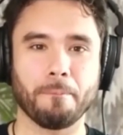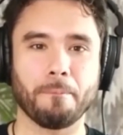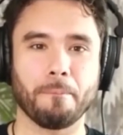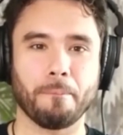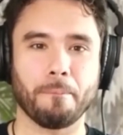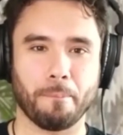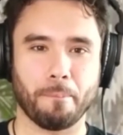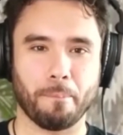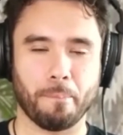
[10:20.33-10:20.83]

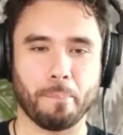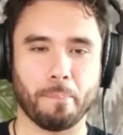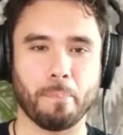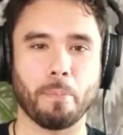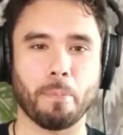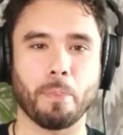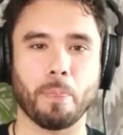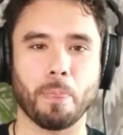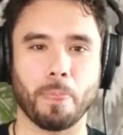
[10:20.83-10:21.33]

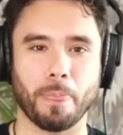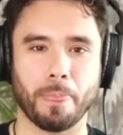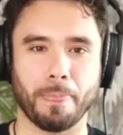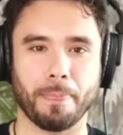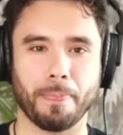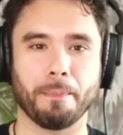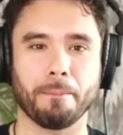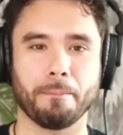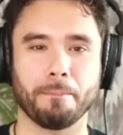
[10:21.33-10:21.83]

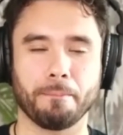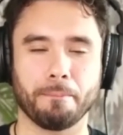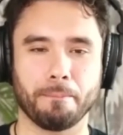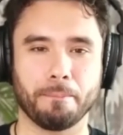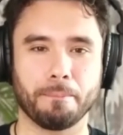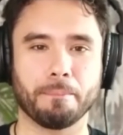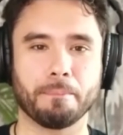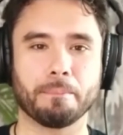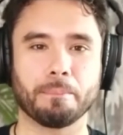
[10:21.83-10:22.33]

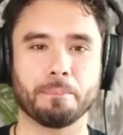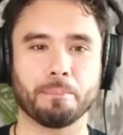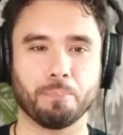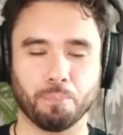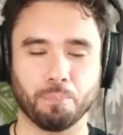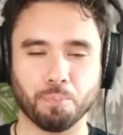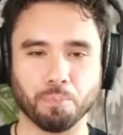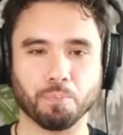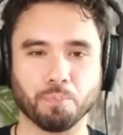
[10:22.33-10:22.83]

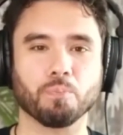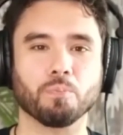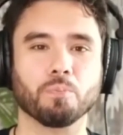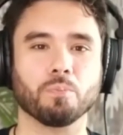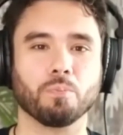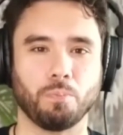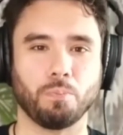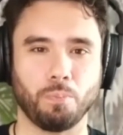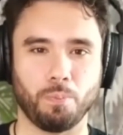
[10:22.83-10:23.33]

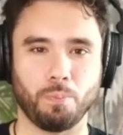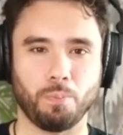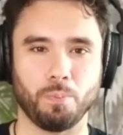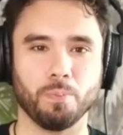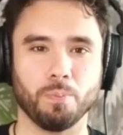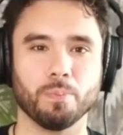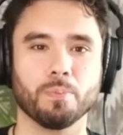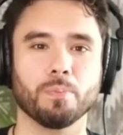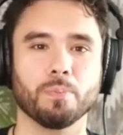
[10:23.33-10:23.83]

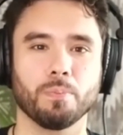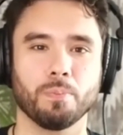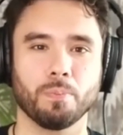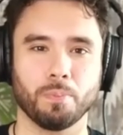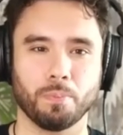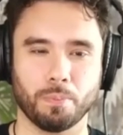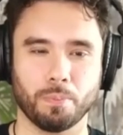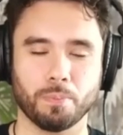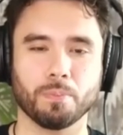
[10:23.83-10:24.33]

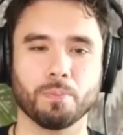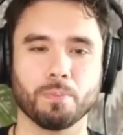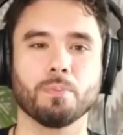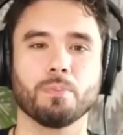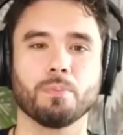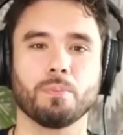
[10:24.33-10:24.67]
(not speaking)